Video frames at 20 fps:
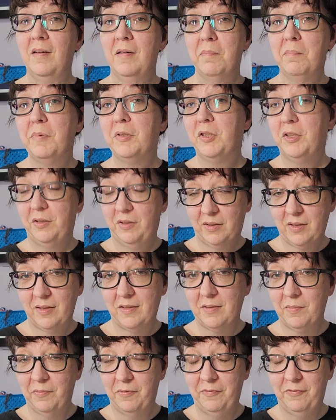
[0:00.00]
but she's got
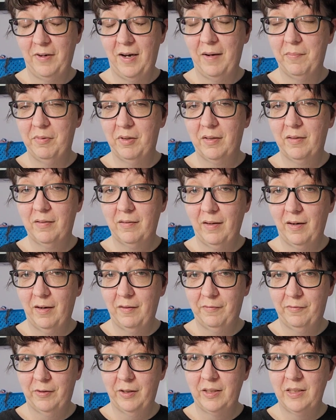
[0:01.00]
some fabrics that
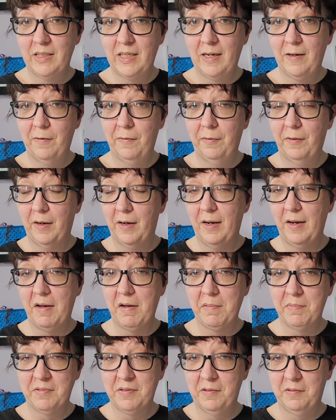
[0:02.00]
I've written down that I
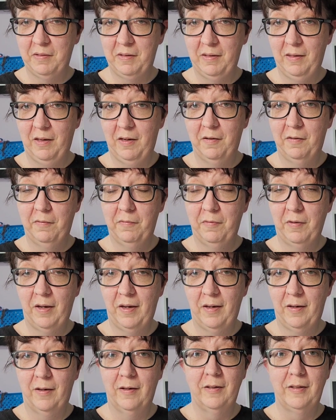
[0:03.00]
absolutely love
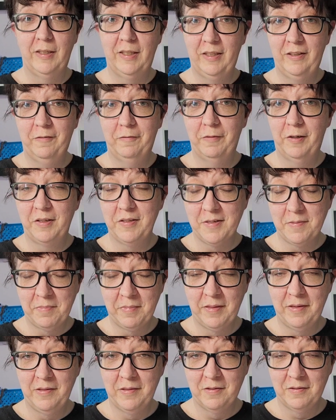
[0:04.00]
and need to find
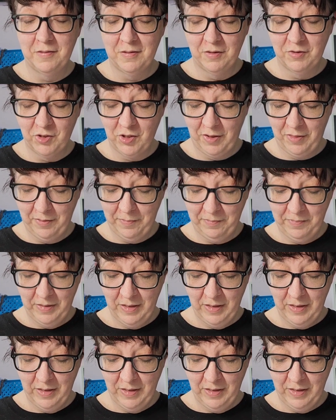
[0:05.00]
something to stitch on them.